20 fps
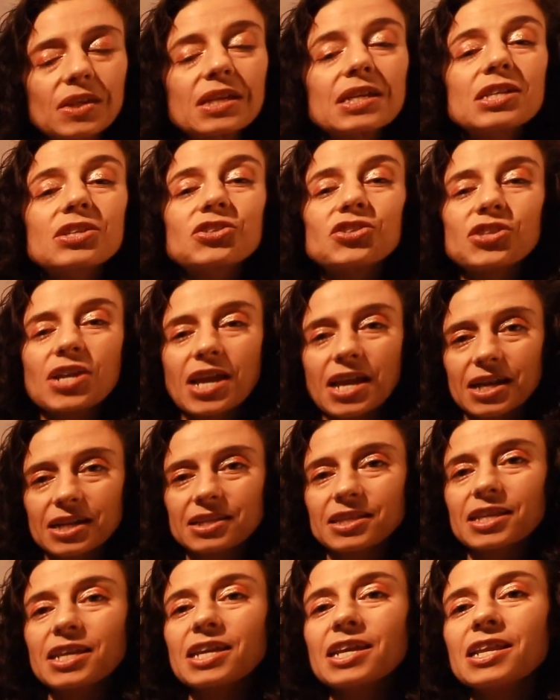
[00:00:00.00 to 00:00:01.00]

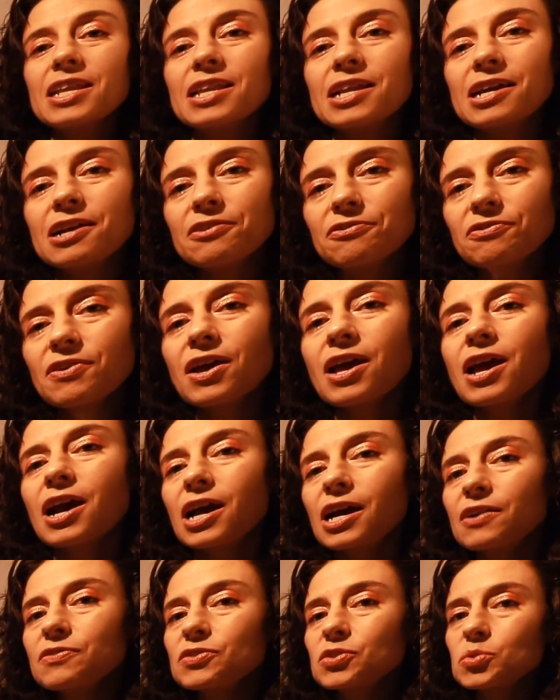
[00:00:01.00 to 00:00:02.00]
eject enough
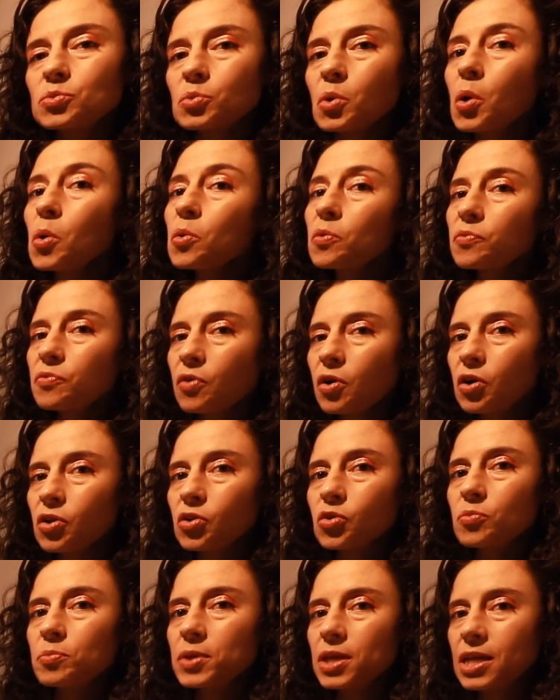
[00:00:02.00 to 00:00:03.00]
of stroke
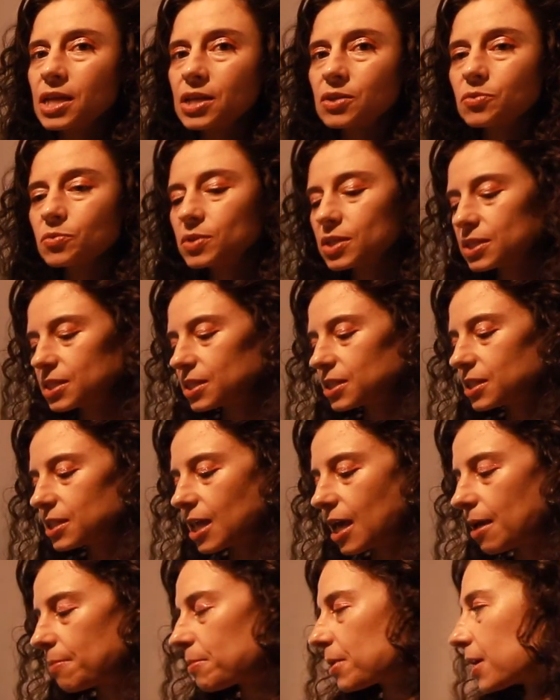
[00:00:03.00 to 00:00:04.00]
volume into the
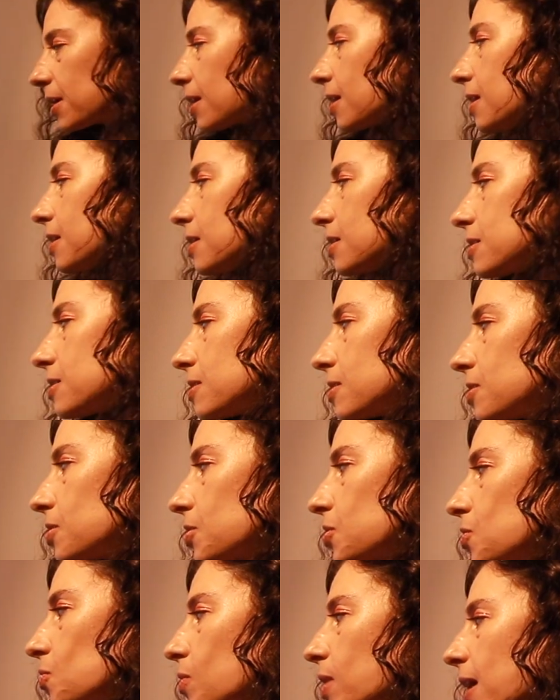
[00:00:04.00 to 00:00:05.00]
systemic
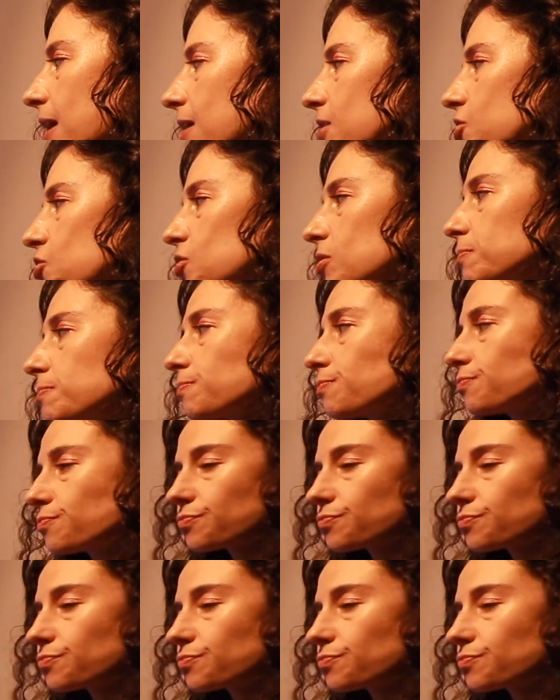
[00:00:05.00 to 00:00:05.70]
circulation.